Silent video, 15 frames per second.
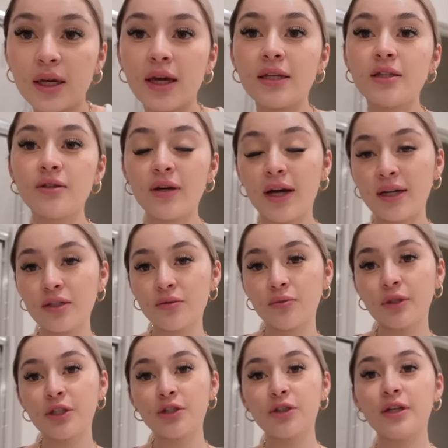case you guys are
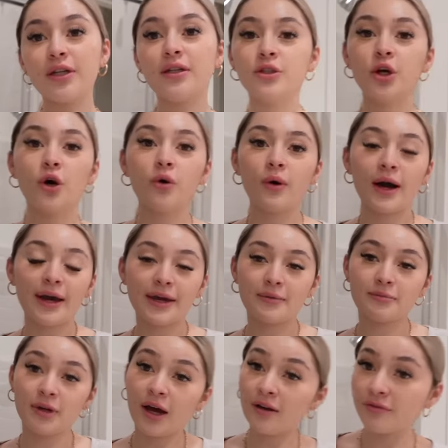wondering, no, I
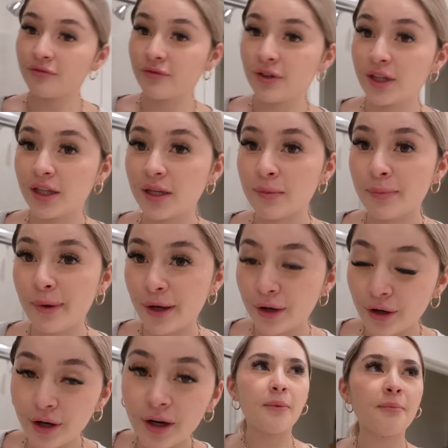am not feeling
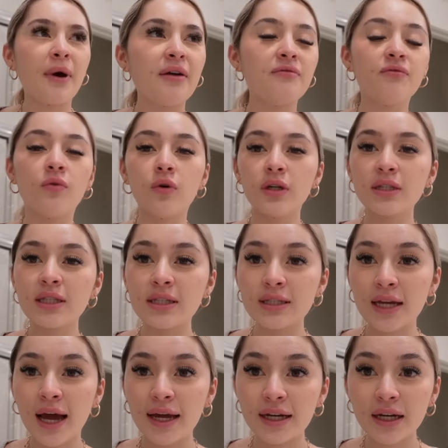better. My voice is
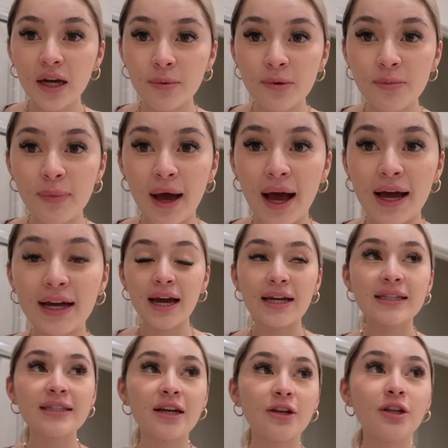kind of coming back.
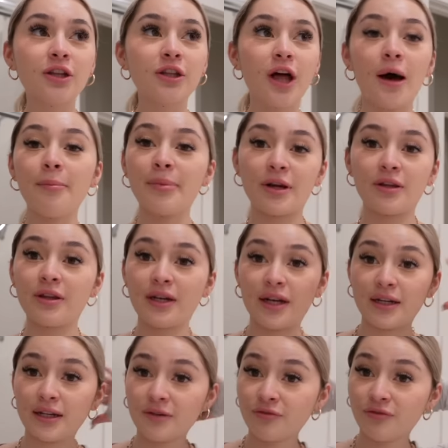I sound a lot better than
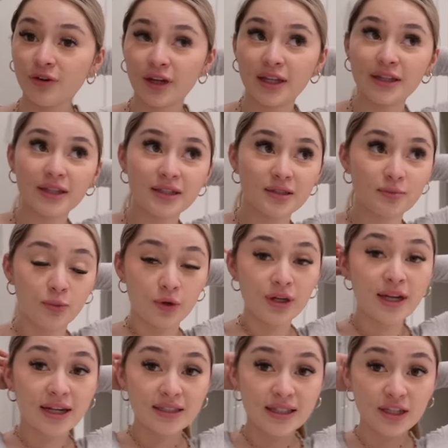I did freaking this
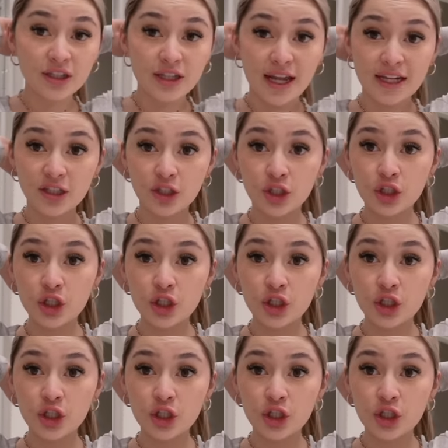morning. I sounded like